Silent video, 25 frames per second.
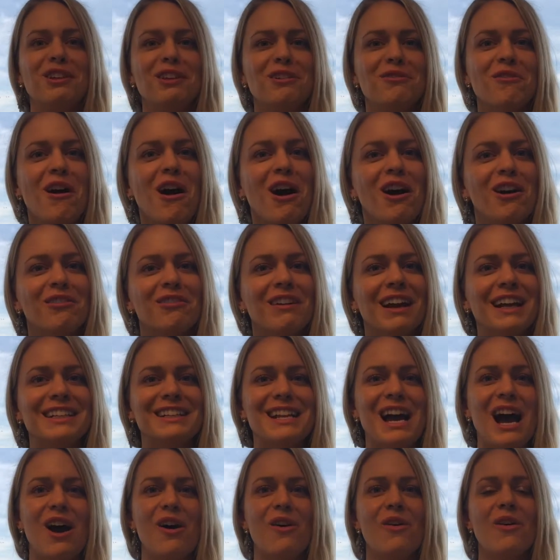you are right
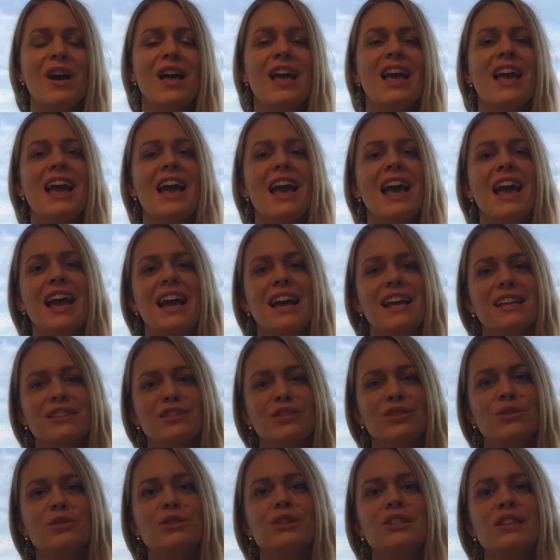now, and
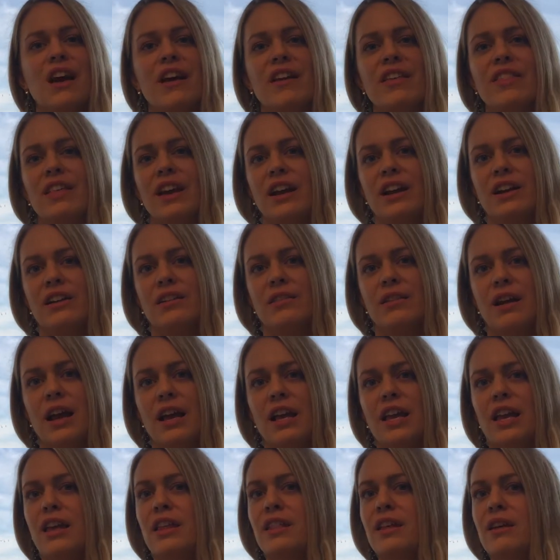you sign there.
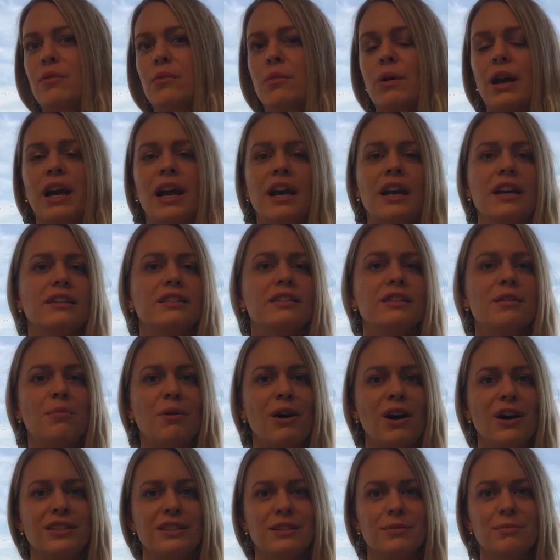Either way is a
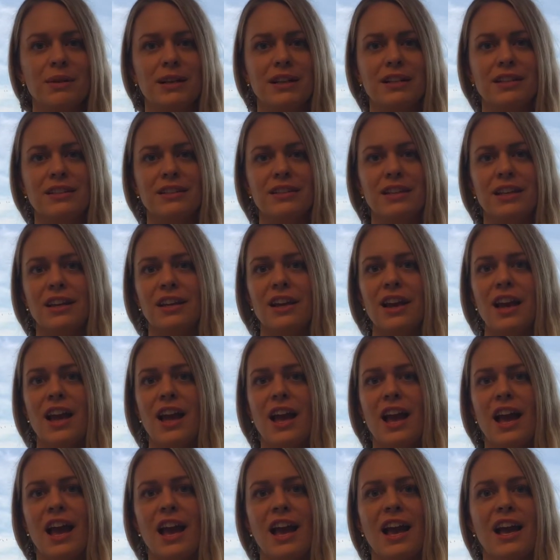possibility,
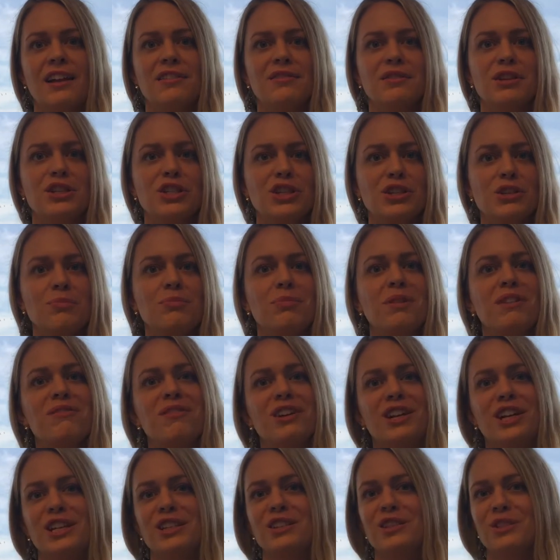and it should be
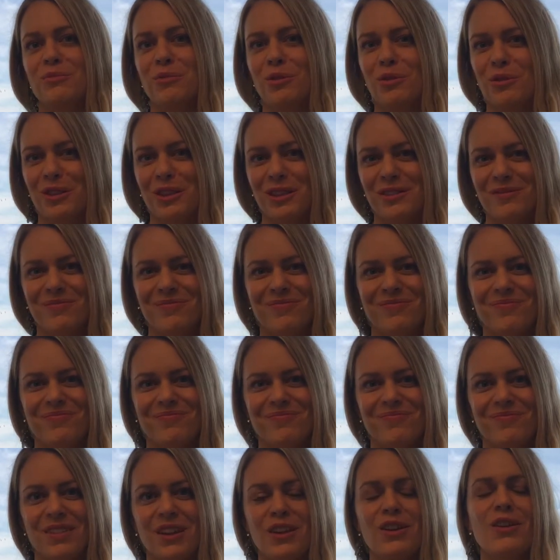very smooth.
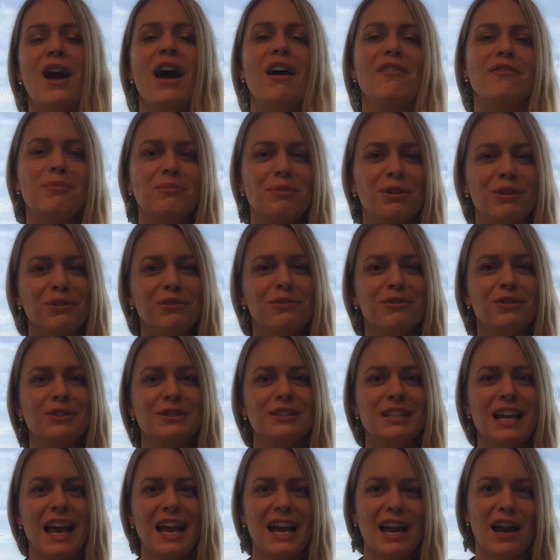You have a beautiful
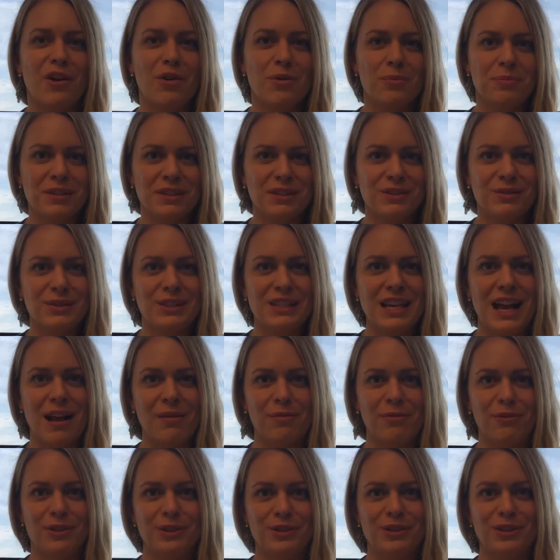day. I hope this was
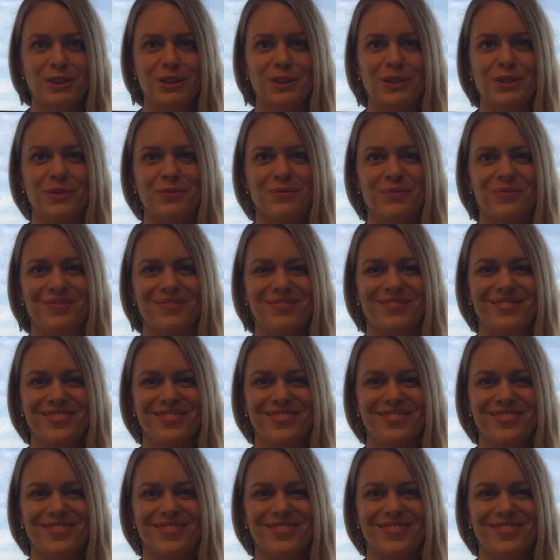helpful to you.